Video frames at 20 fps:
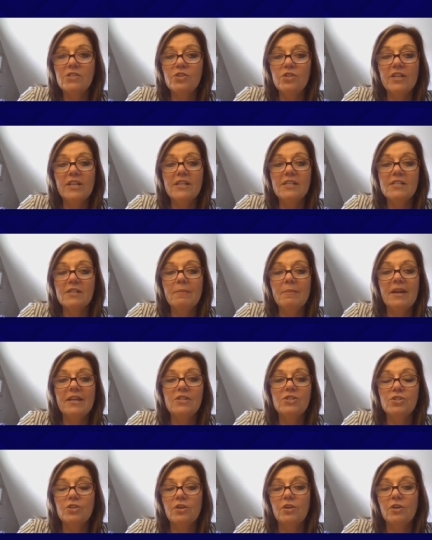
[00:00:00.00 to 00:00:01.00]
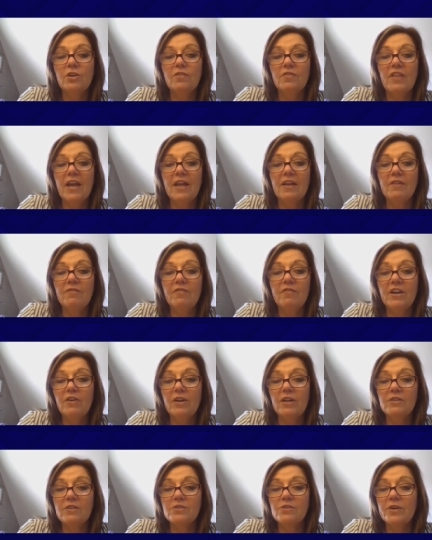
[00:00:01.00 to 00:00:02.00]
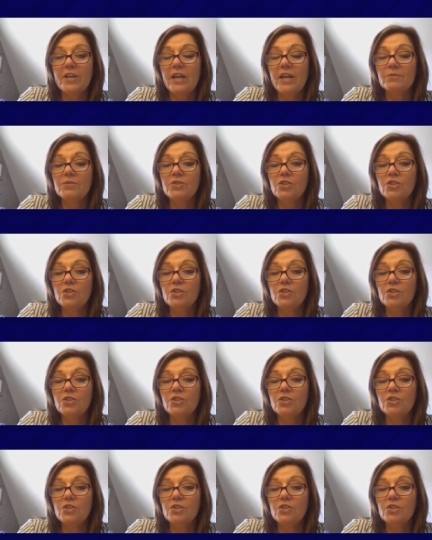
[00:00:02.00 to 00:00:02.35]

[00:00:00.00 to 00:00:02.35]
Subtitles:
you need to make sure that fingernails are kept